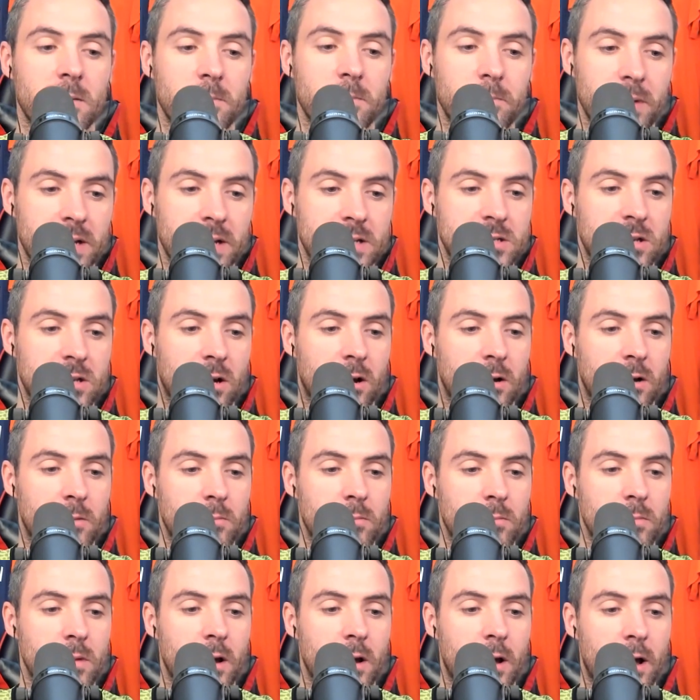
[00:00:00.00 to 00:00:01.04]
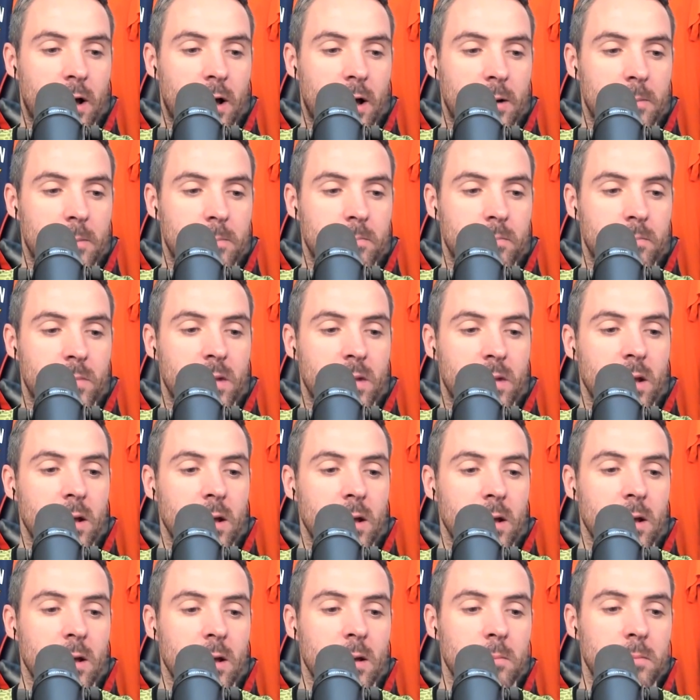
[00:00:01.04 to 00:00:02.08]
Big time.
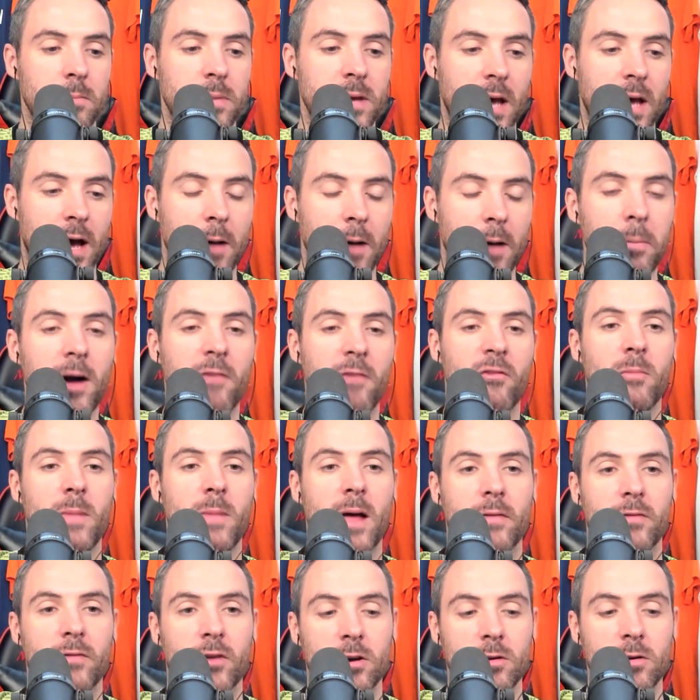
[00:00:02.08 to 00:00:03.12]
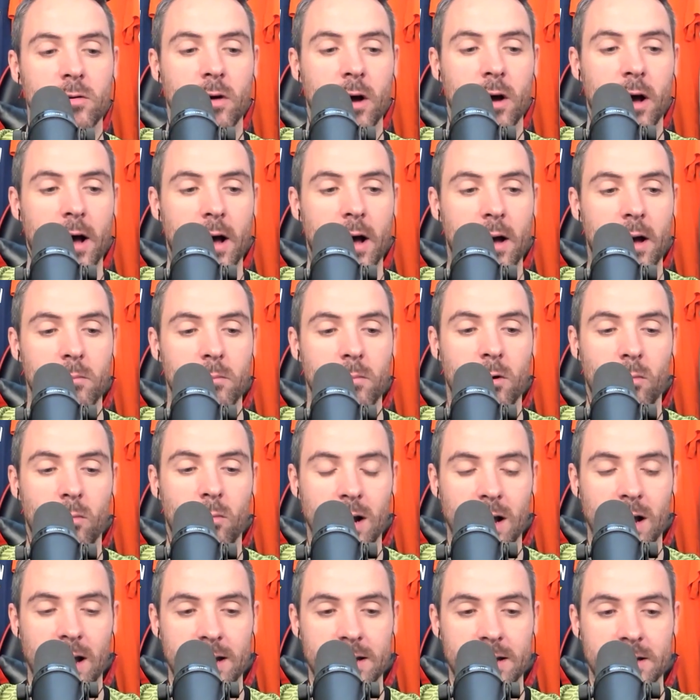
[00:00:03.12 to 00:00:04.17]
But yeah, apart from that though,
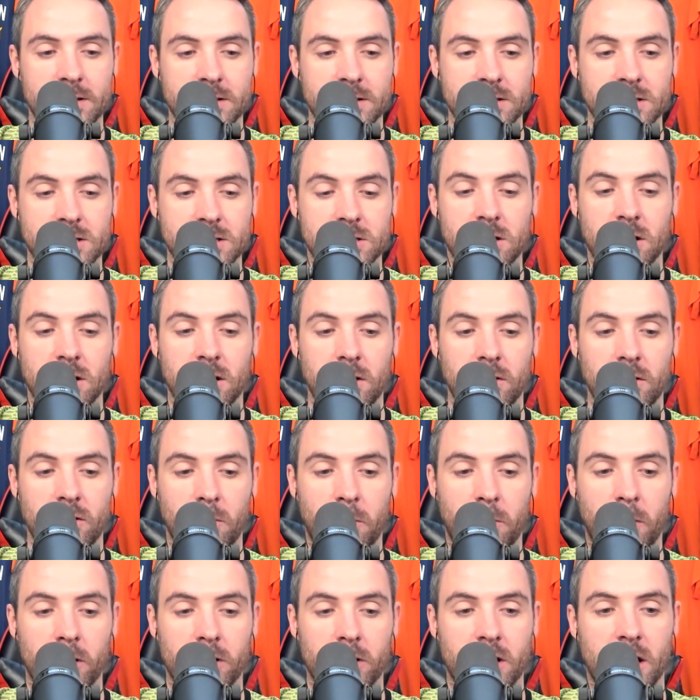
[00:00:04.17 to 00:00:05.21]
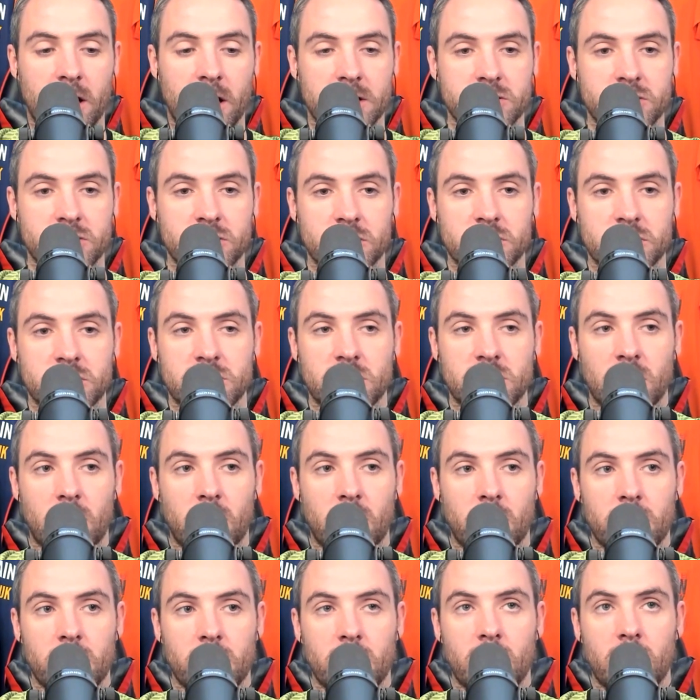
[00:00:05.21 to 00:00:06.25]
we'll end the podcast just
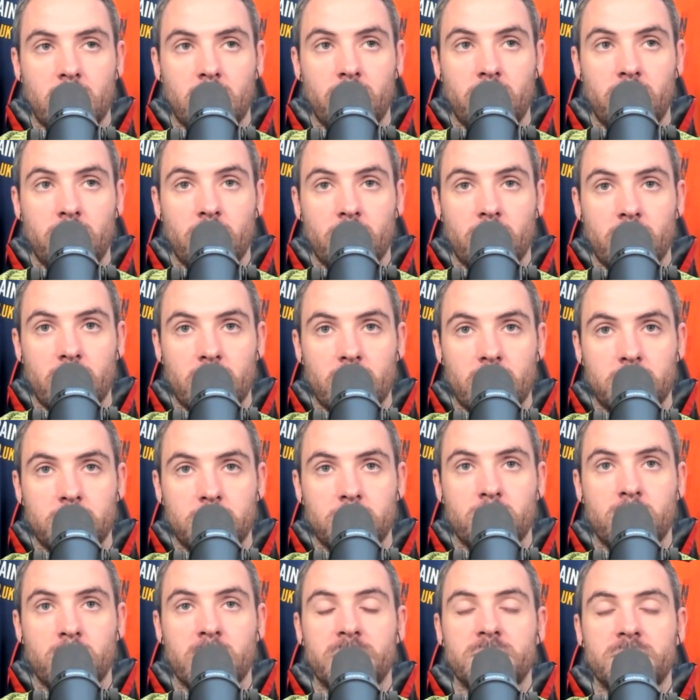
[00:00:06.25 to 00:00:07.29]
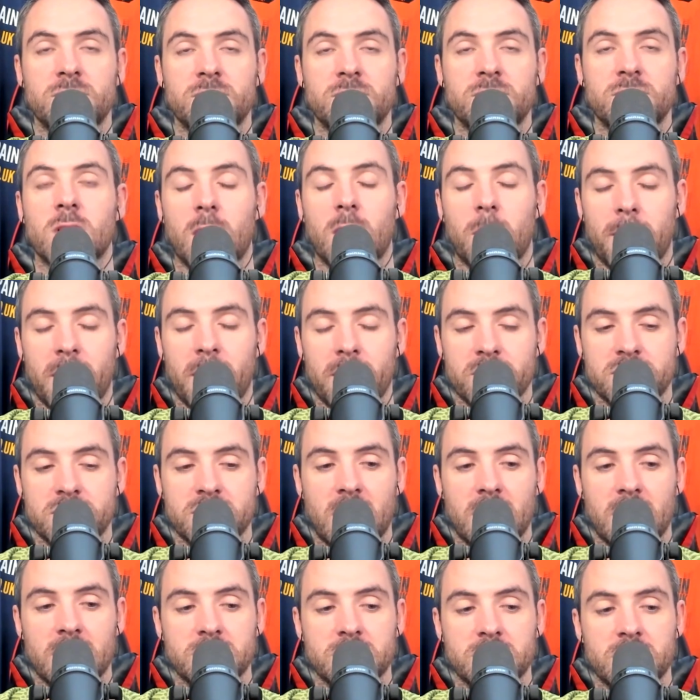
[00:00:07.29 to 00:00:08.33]
on we've talked a lot about the
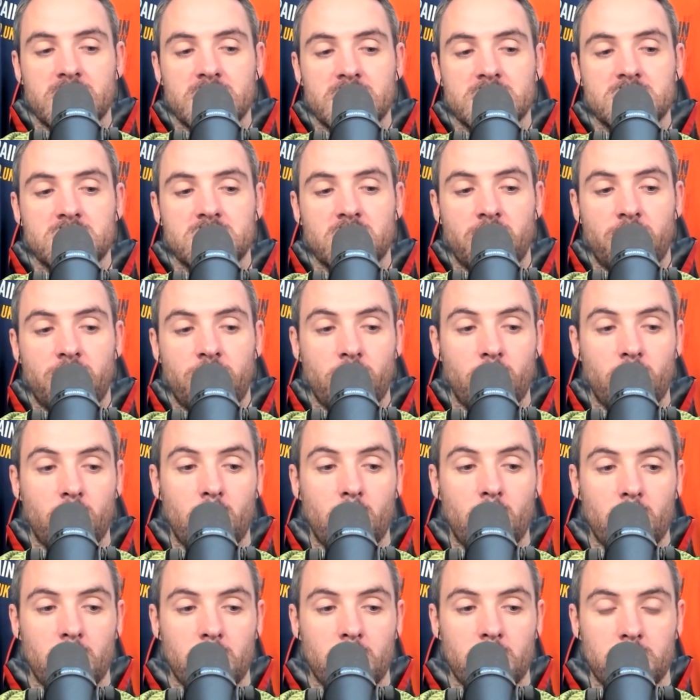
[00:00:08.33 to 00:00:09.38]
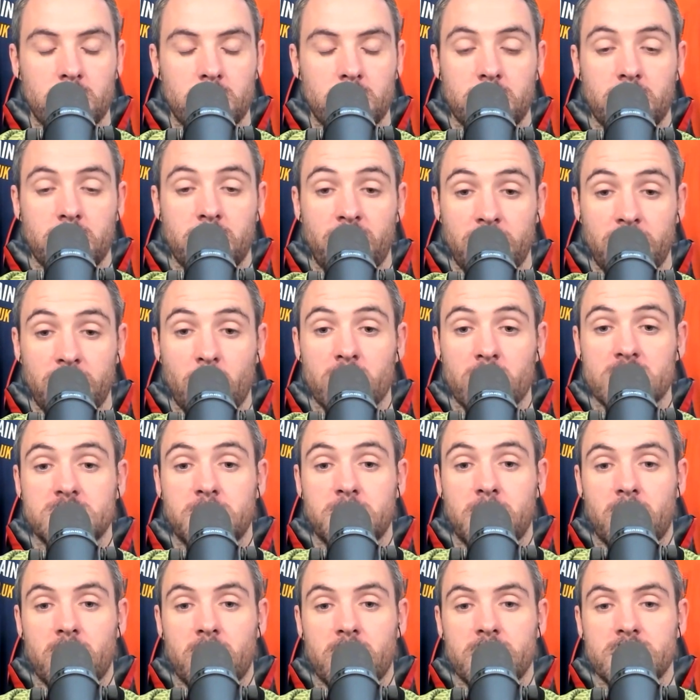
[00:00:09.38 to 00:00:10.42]
challenges. For your
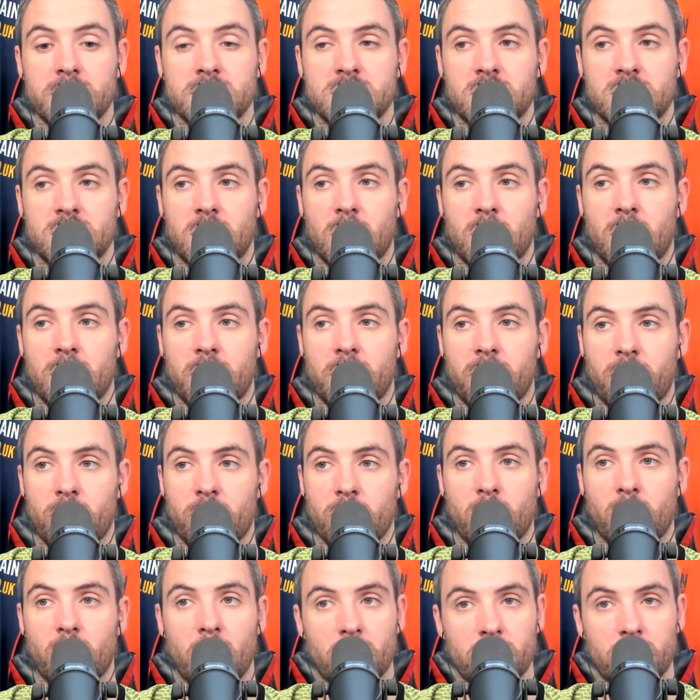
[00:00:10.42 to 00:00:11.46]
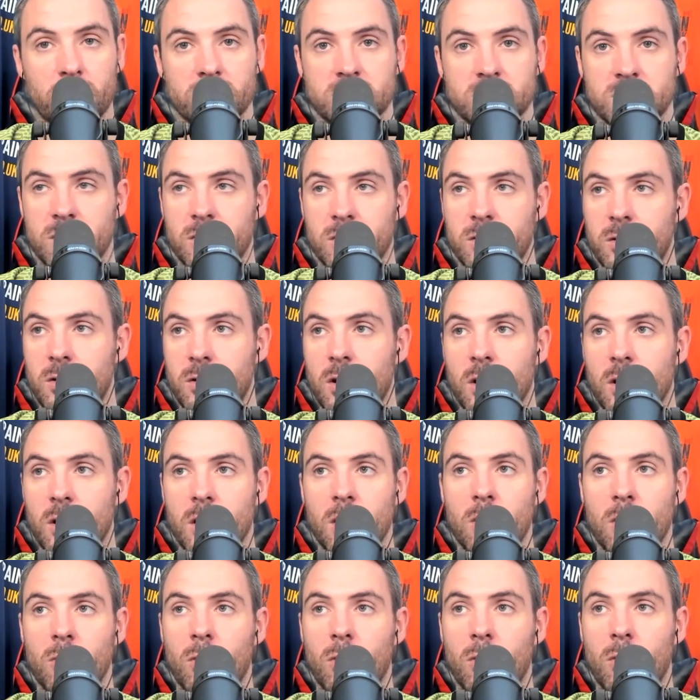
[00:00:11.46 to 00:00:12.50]
experience and going through Rose and
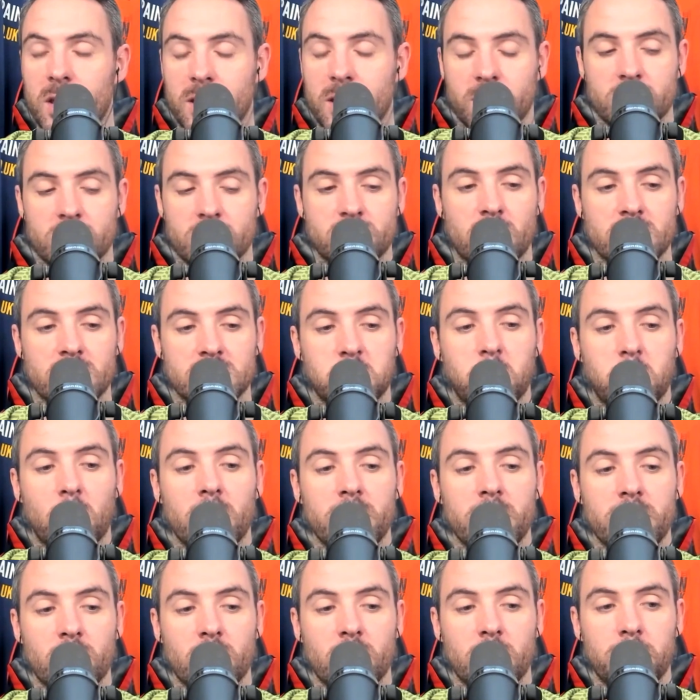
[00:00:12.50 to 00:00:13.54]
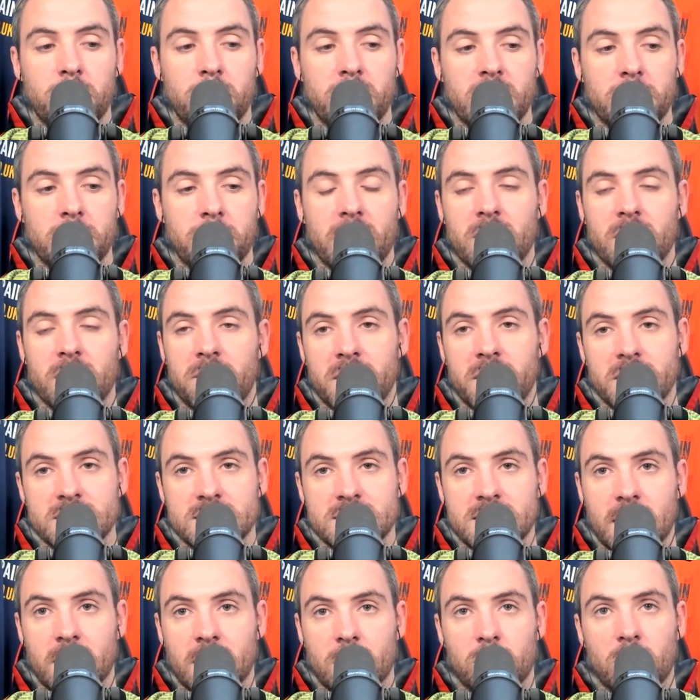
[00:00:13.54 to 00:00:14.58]
working in the trust, what are your big benefits
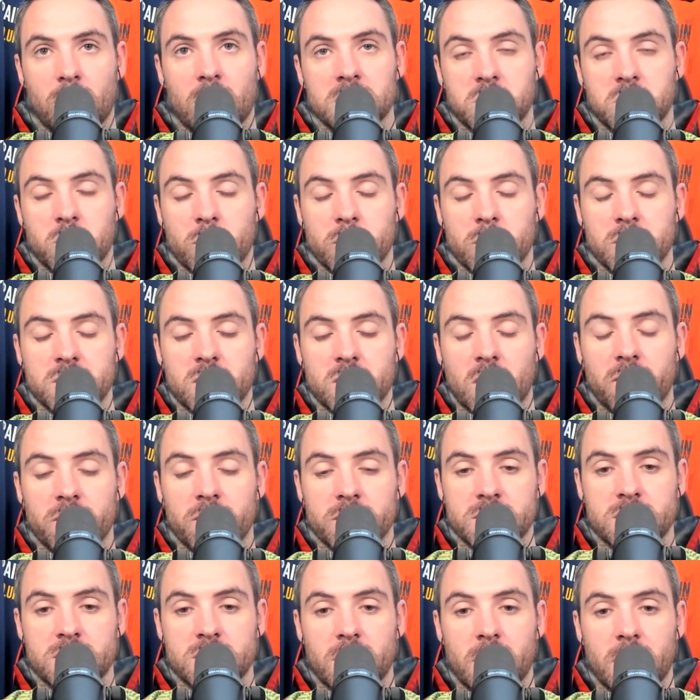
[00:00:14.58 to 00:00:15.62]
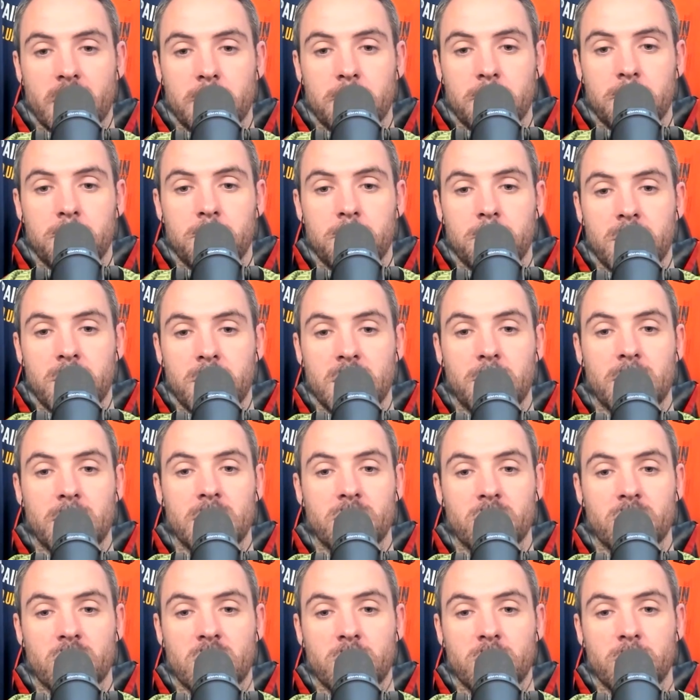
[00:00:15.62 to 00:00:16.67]
that Grassroots offers to people
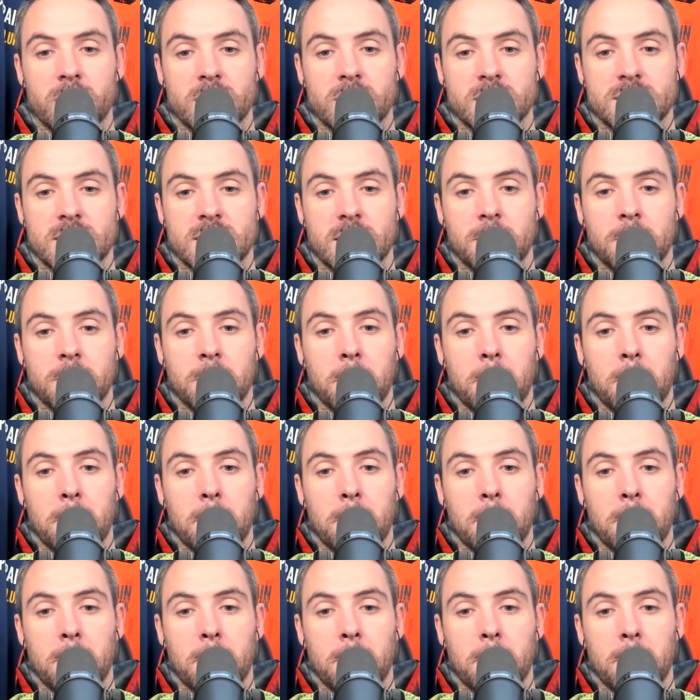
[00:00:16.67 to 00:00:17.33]
in the community?